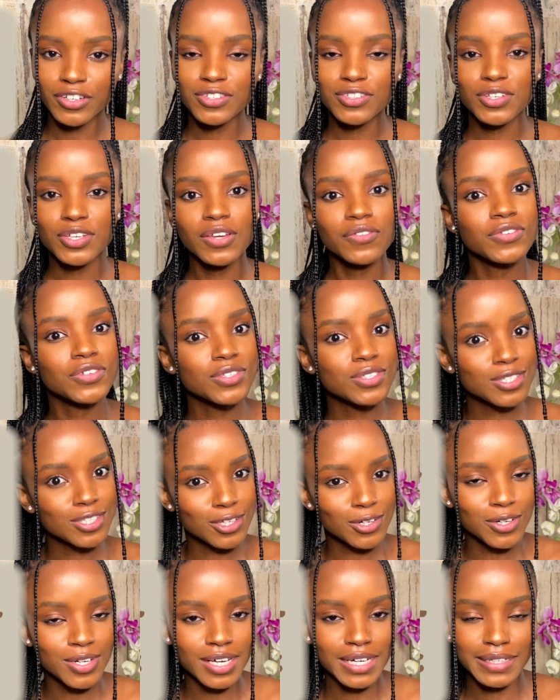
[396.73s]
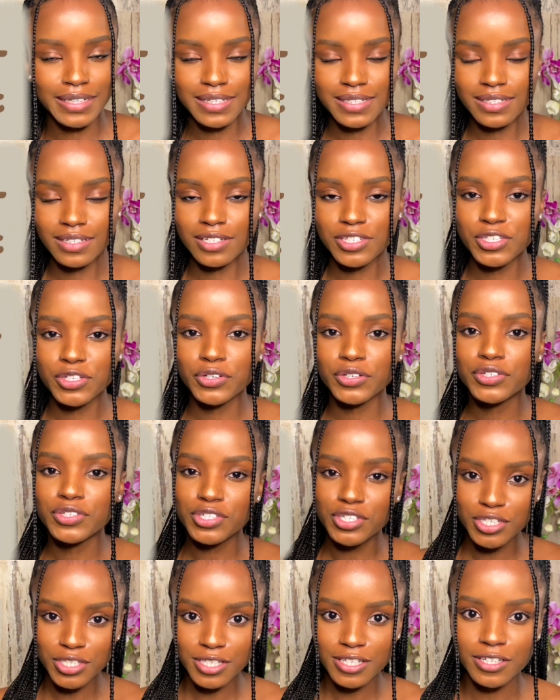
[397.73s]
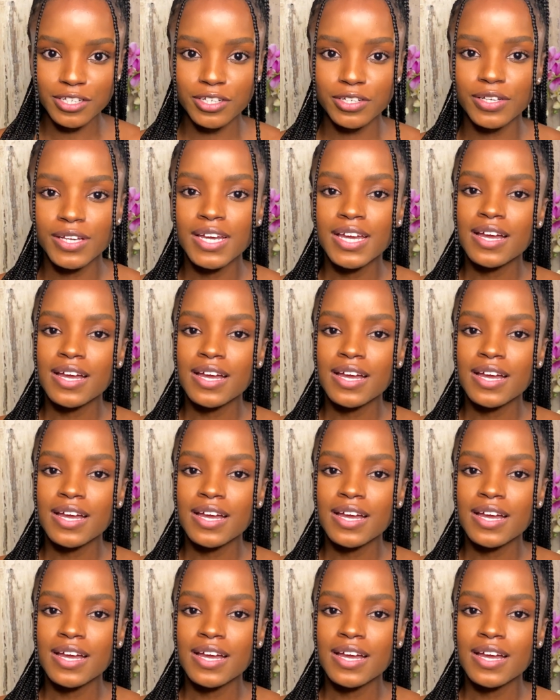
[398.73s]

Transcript: So if you see organic sunscreen, just know